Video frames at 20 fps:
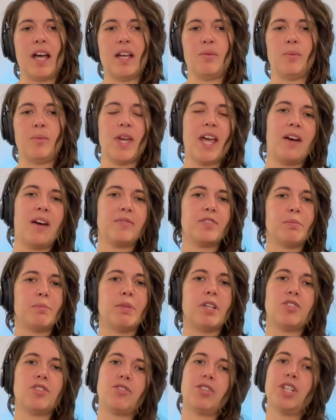and we have to
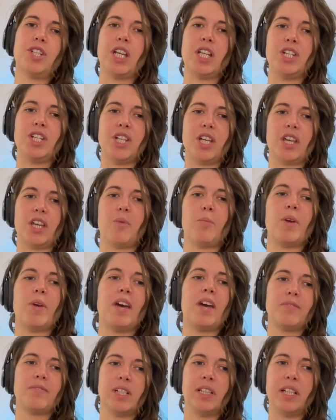be strategic and we
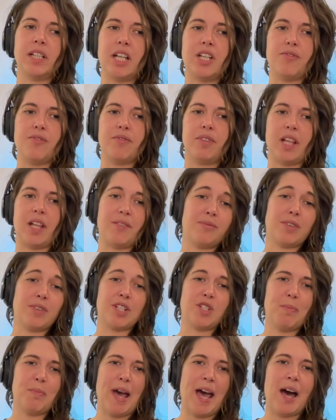have to le-
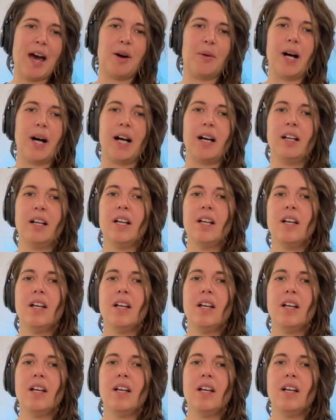leverage power